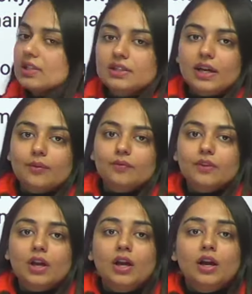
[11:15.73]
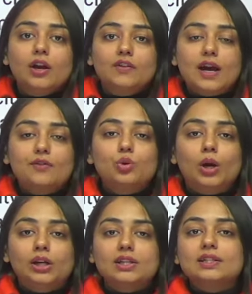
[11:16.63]
day. We have to
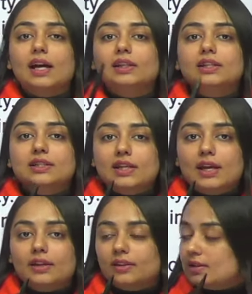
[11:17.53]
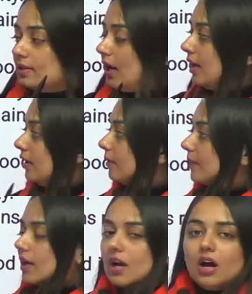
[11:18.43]
understand this thing.
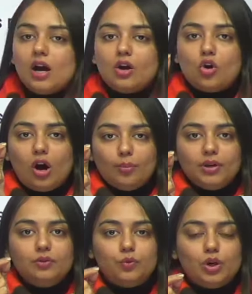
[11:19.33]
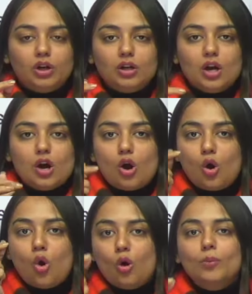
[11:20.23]
A common word, a
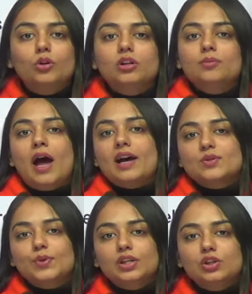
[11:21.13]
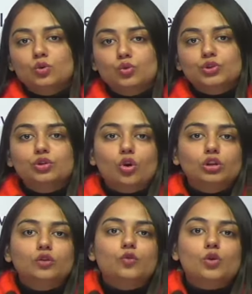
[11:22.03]
homonym has been used in all
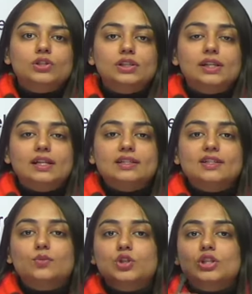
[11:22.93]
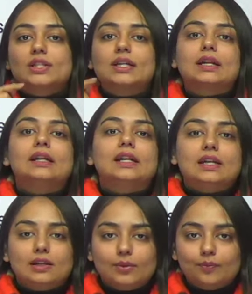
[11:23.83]
the four sentences, which is
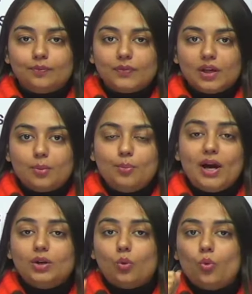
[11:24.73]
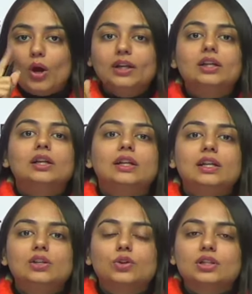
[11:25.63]
critique. But one
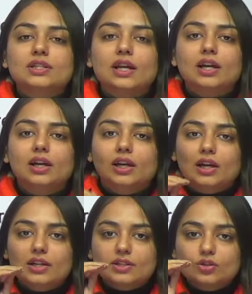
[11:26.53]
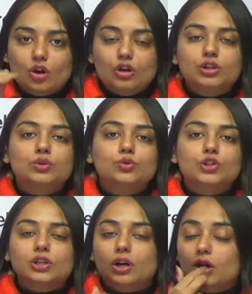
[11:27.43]
critique you can say is not
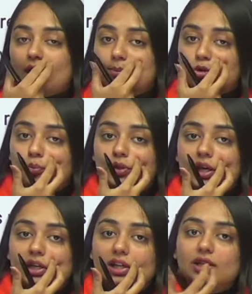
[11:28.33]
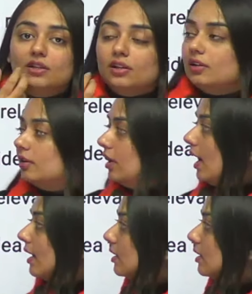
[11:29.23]
used appropriately here, and